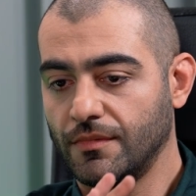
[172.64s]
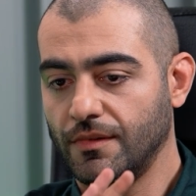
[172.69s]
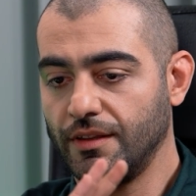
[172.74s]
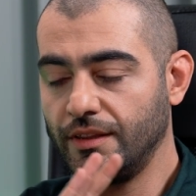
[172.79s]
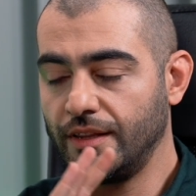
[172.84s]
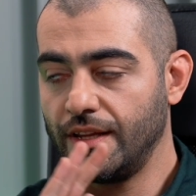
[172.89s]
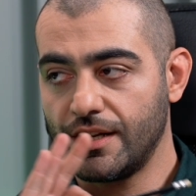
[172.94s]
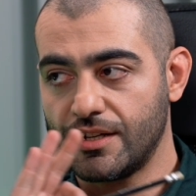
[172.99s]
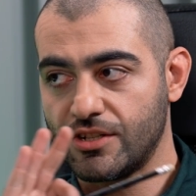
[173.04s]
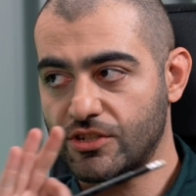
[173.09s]

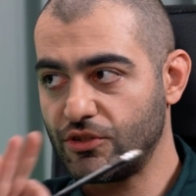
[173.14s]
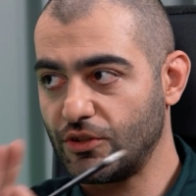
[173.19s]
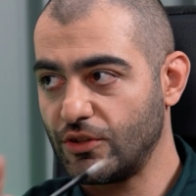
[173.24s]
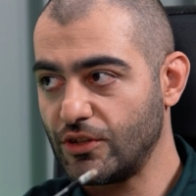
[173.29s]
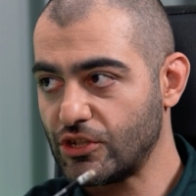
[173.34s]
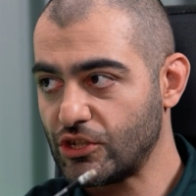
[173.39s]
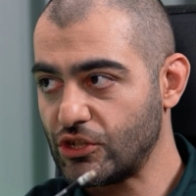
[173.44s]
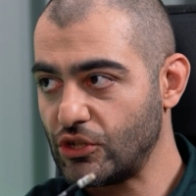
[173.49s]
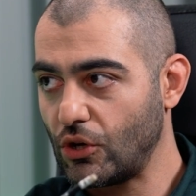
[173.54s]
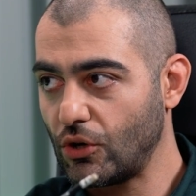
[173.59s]
Next to
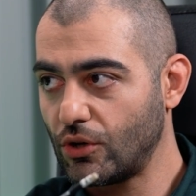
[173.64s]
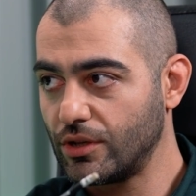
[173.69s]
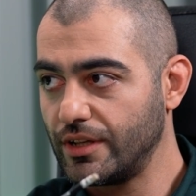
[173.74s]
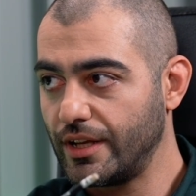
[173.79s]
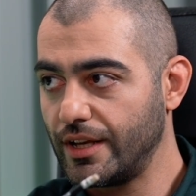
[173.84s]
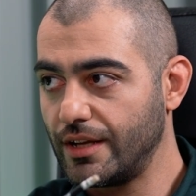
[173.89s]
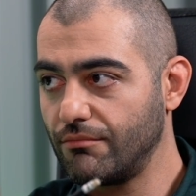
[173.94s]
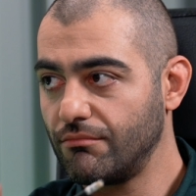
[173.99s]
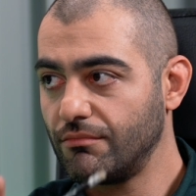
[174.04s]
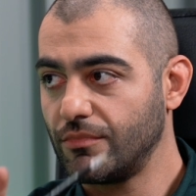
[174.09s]
the stock
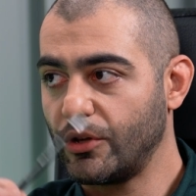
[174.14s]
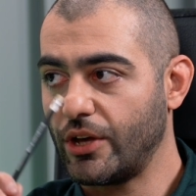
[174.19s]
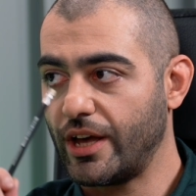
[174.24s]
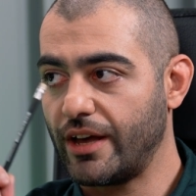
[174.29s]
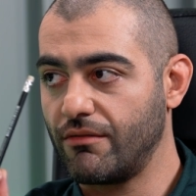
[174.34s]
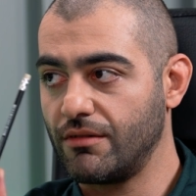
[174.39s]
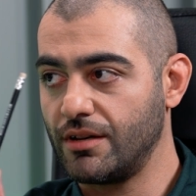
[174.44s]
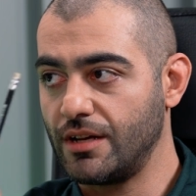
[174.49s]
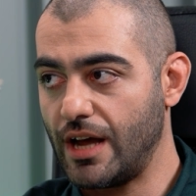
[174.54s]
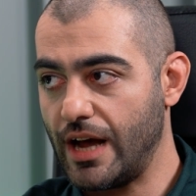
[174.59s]
name, you
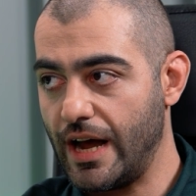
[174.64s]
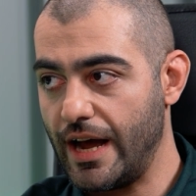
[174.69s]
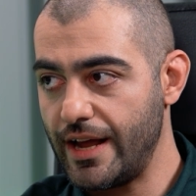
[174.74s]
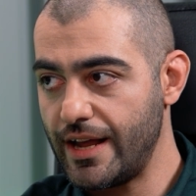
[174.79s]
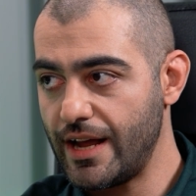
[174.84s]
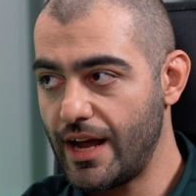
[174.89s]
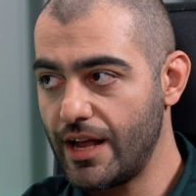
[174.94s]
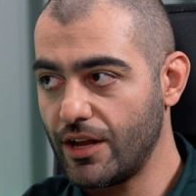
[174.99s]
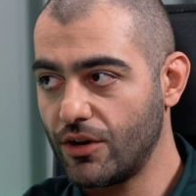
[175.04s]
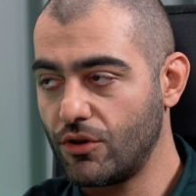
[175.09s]
have an
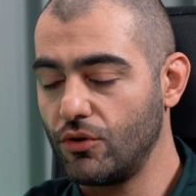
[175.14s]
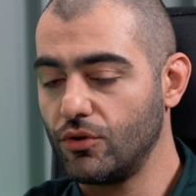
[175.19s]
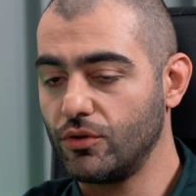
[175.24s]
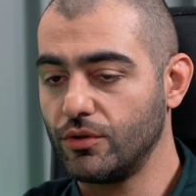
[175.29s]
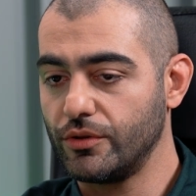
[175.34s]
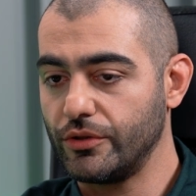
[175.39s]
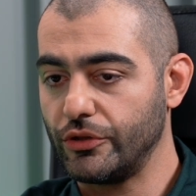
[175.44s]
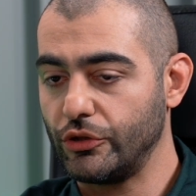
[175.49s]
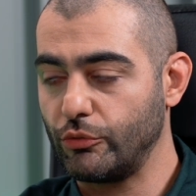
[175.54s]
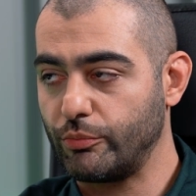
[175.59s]
eye
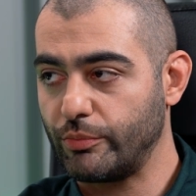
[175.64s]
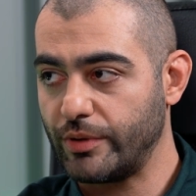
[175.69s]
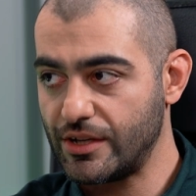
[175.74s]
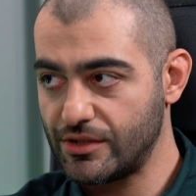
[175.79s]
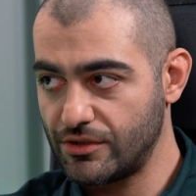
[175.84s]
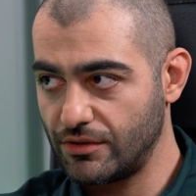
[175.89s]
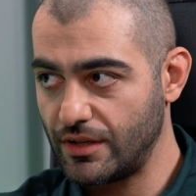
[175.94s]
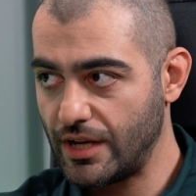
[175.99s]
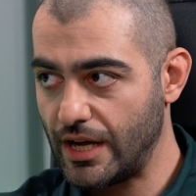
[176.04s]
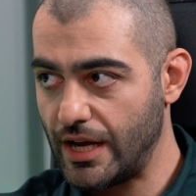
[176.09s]
icon. You
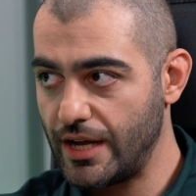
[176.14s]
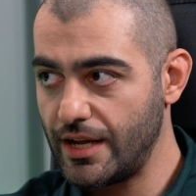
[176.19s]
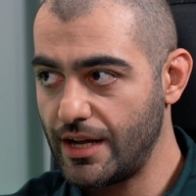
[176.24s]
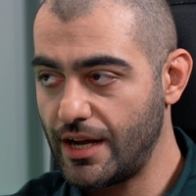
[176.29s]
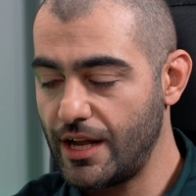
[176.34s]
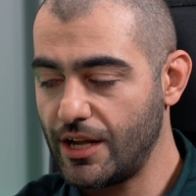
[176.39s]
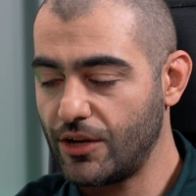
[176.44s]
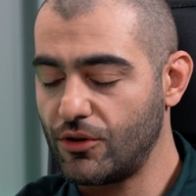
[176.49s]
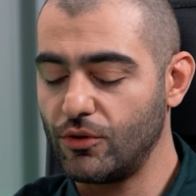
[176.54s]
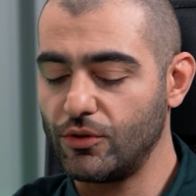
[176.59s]
press on the
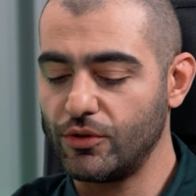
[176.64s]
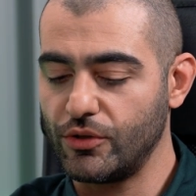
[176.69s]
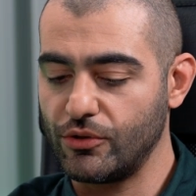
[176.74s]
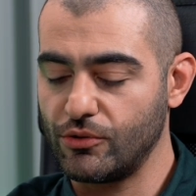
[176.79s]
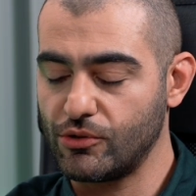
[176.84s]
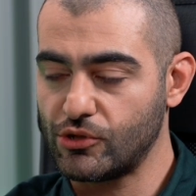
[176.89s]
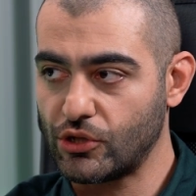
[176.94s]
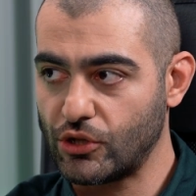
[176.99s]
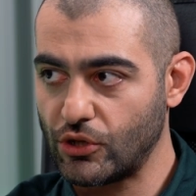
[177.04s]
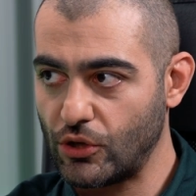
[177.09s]
eye icon,
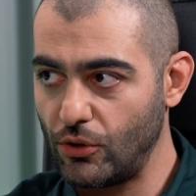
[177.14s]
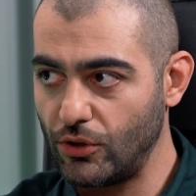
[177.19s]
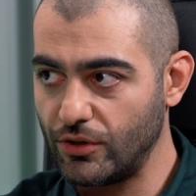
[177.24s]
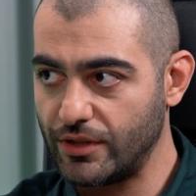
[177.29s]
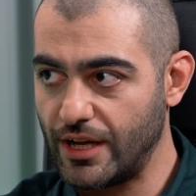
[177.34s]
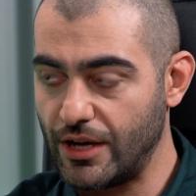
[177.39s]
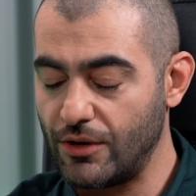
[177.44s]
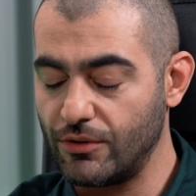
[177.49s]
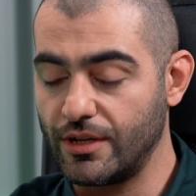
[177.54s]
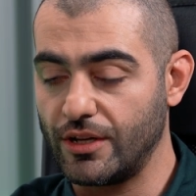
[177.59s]
you scroll
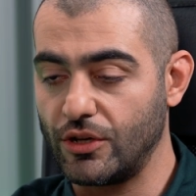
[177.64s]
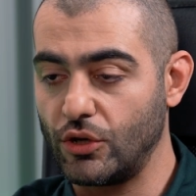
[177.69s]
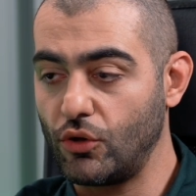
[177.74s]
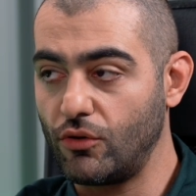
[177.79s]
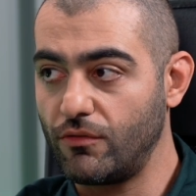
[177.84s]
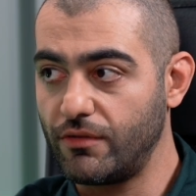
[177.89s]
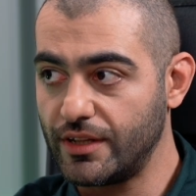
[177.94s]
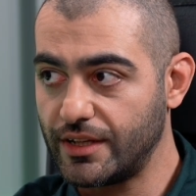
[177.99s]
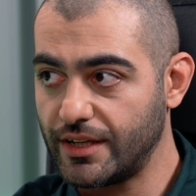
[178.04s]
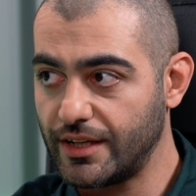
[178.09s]
down, and
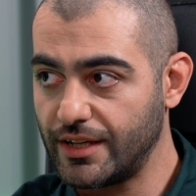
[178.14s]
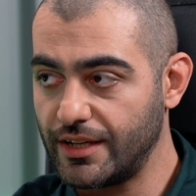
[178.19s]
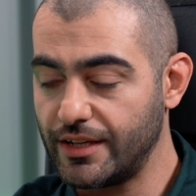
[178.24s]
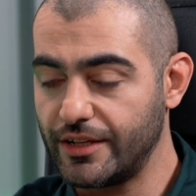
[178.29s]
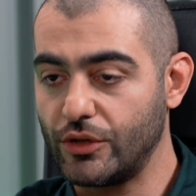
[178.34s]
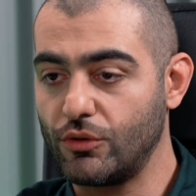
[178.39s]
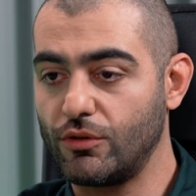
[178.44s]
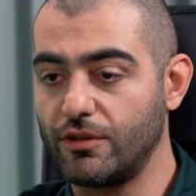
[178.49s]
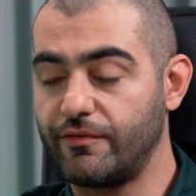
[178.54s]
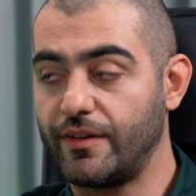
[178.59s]
over there
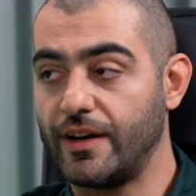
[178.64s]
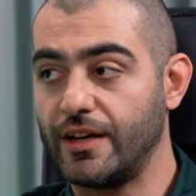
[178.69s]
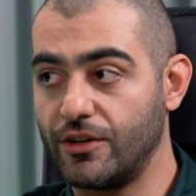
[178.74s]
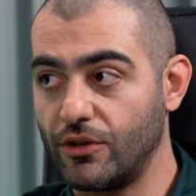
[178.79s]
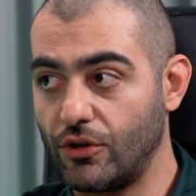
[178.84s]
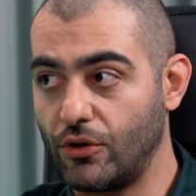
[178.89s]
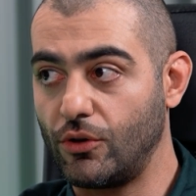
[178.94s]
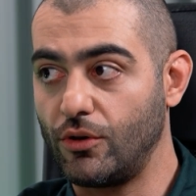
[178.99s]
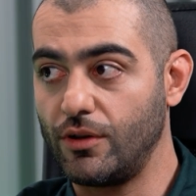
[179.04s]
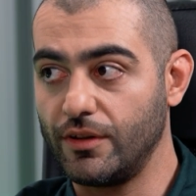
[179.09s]
you will find
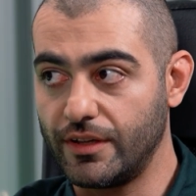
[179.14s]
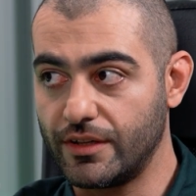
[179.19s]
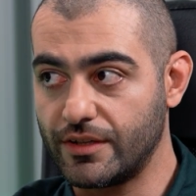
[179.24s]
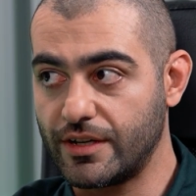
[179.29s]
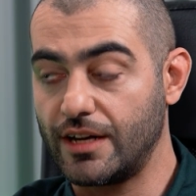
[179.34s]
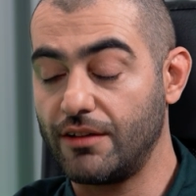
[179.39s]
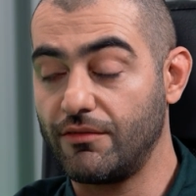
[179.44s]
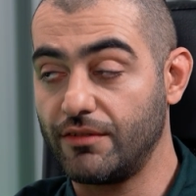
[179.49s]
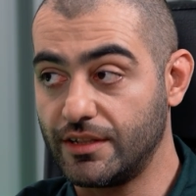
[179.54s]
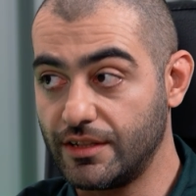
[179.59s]
all the
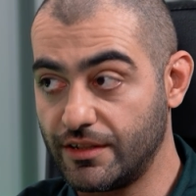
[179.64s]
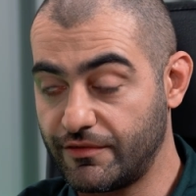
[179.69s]
relevant